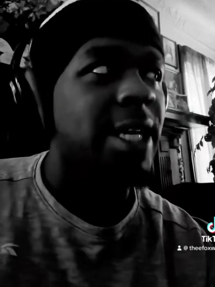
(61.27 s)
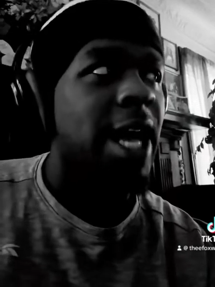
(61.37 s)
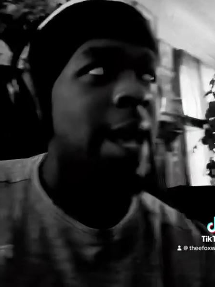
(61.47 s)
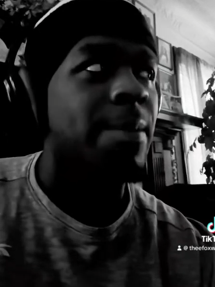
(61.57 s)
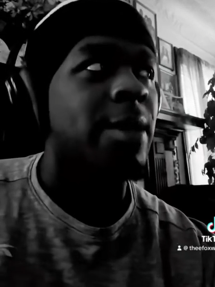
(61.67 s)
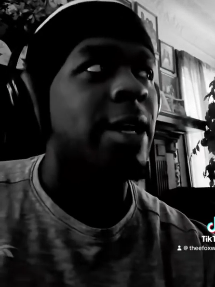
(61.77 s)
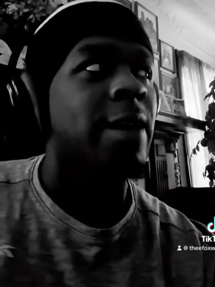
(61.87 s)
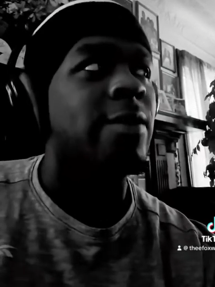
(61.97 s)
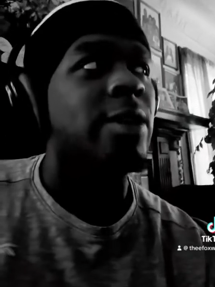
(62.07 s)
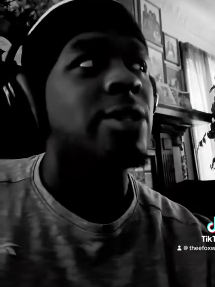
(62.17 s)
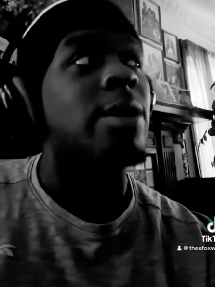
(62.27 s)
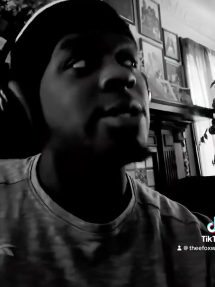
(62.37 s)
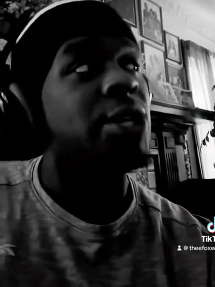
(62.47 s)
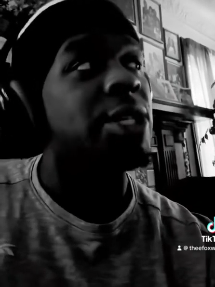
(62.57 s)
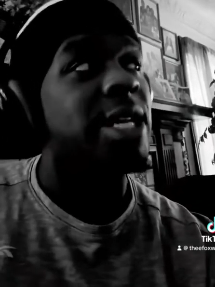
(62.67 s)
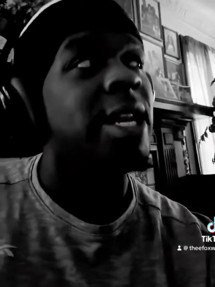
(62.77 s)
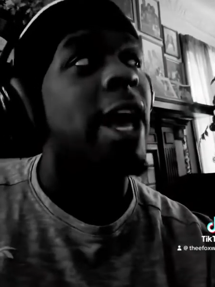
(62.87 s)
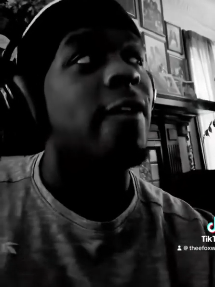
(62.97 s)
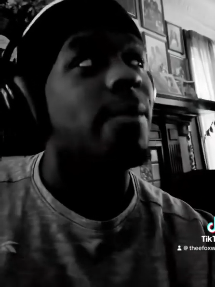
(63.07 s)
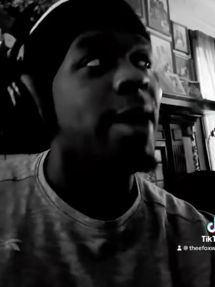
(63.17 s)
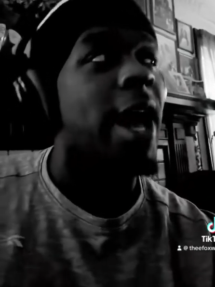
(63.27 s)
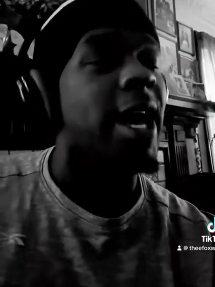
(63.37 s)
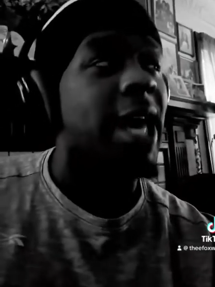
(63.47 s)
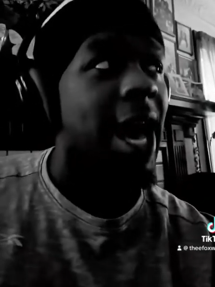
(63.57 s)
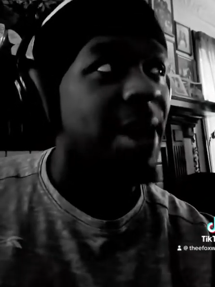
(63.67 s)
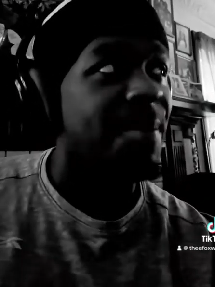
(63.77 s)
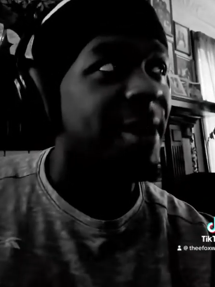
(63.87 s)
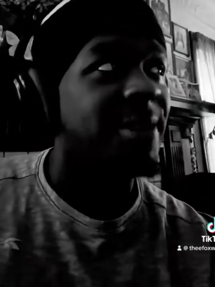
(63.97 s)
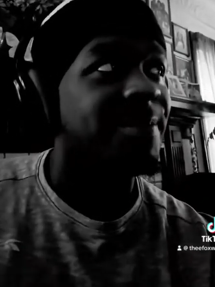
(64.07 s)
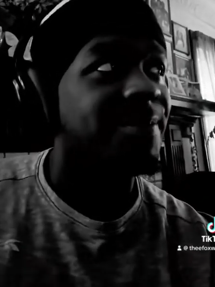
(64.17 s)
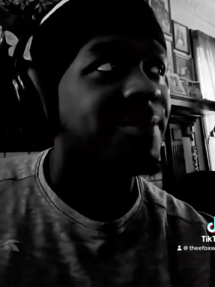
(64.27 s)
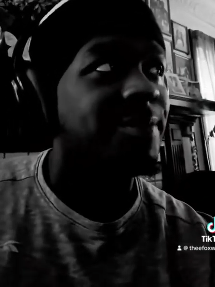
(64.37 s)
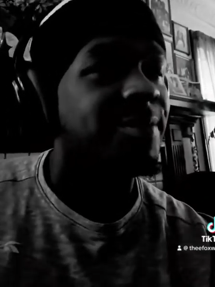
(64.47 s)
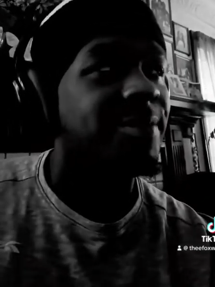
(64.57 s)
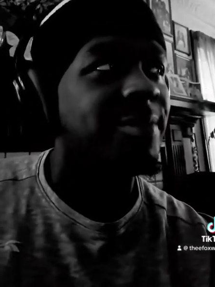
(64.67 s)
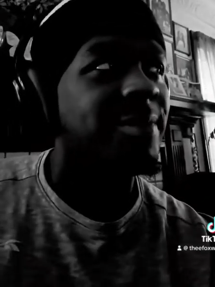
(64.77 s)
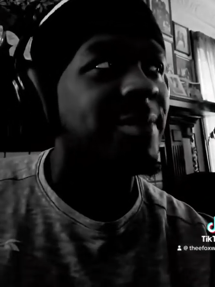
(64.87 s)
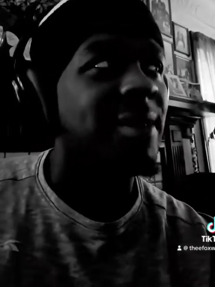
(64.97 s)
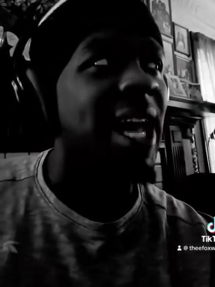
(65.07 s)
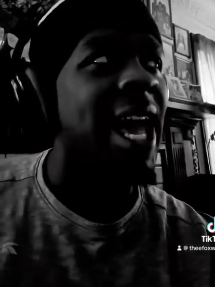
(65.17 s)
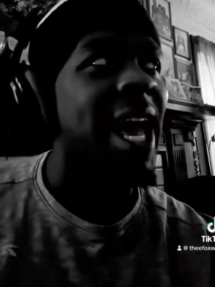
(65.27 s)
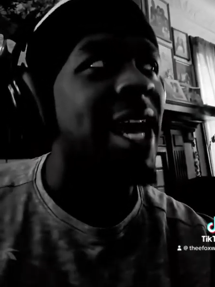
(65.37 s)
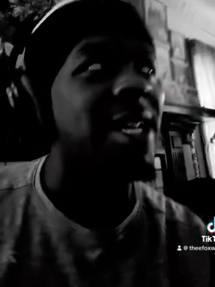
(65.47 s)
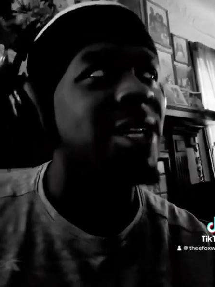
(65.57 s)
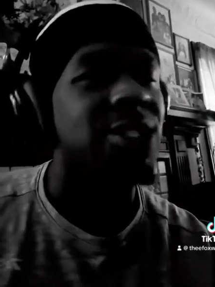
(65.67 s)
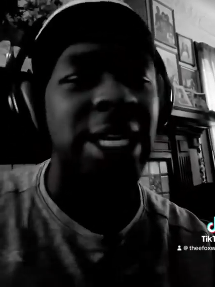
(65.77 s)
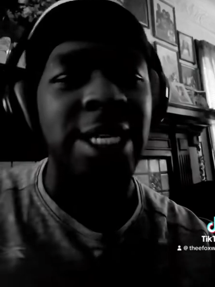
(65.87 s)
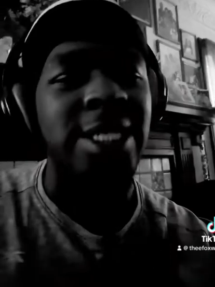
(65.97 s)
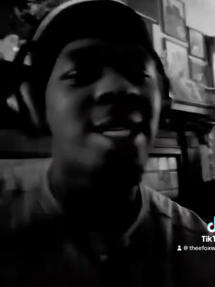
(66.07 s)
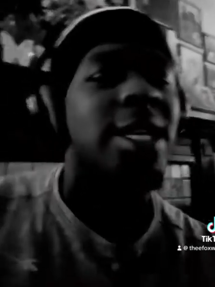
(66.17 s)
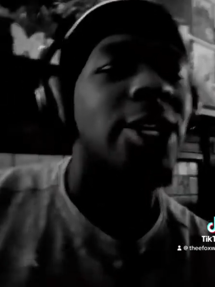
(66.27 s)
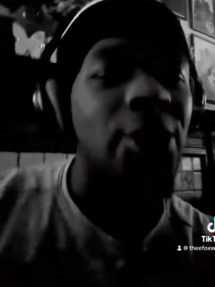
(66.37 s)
I believe, so she's in the FBI Academy. And she's a new